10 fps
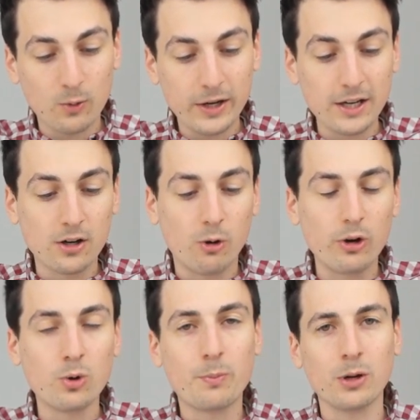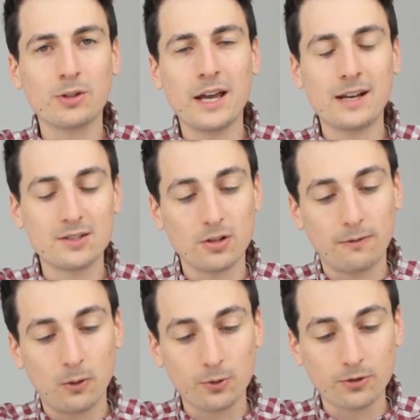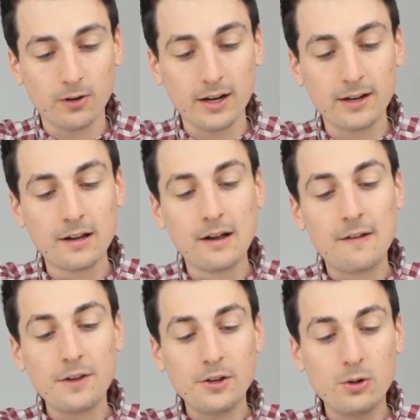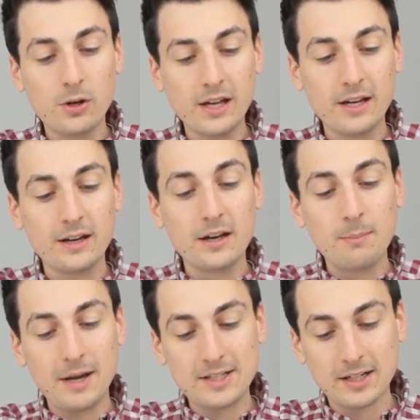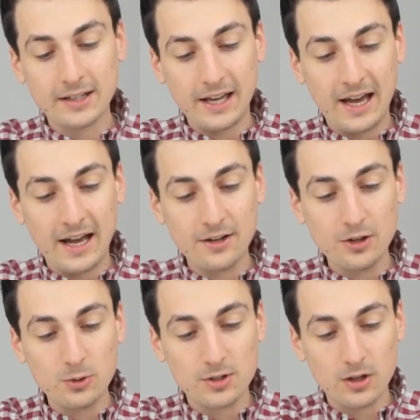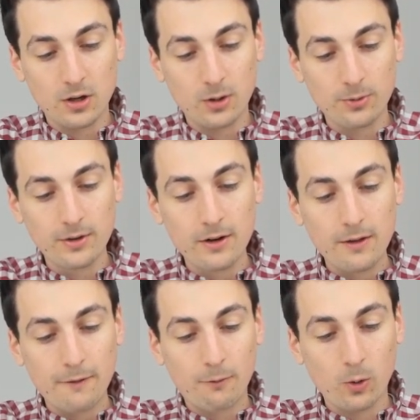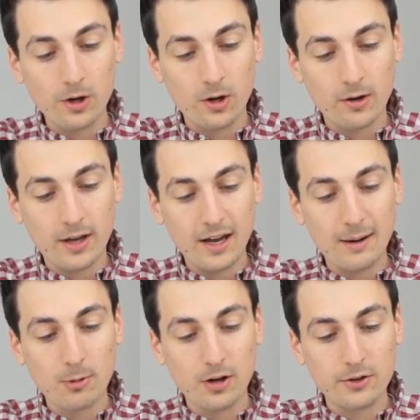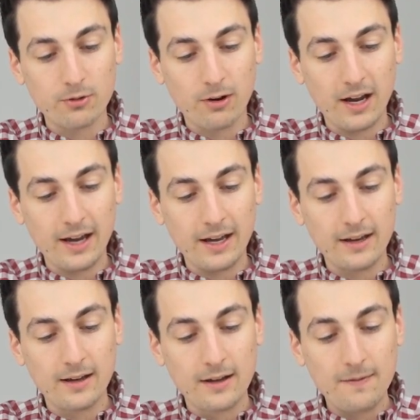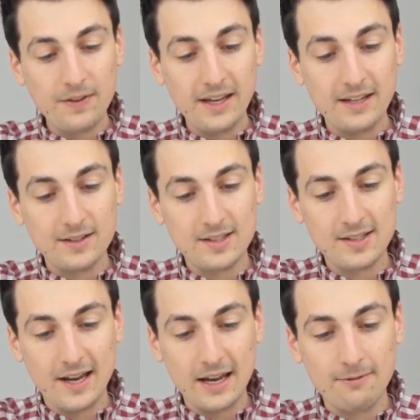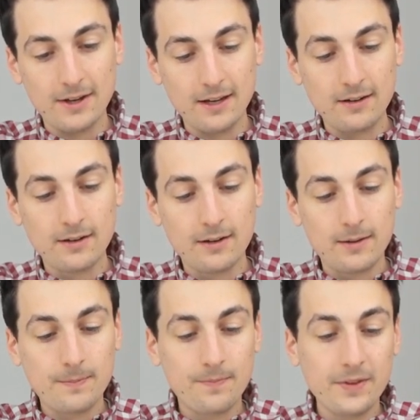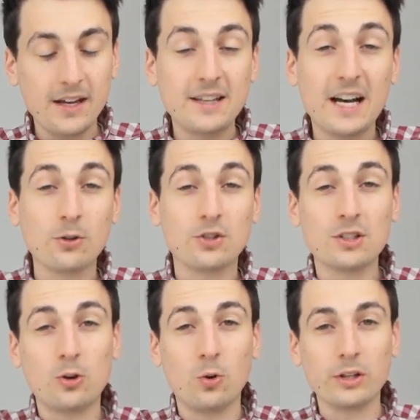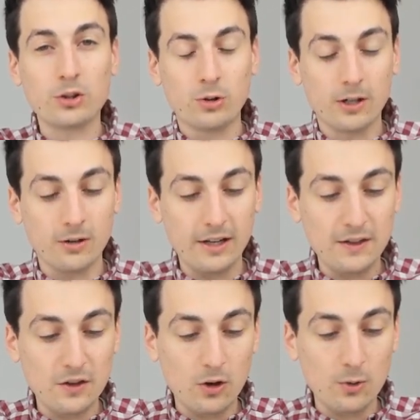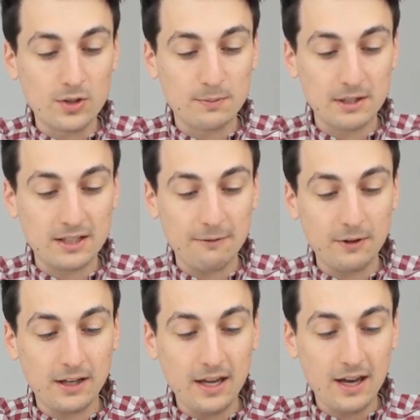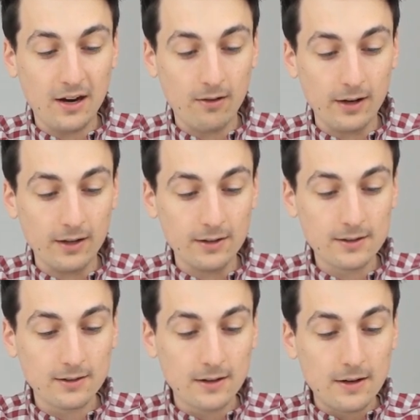we can go into it, but it'll take us into full screen. You can basically add a new zone for your camera and drag and save it. And that'll just only trigger in those specific areas.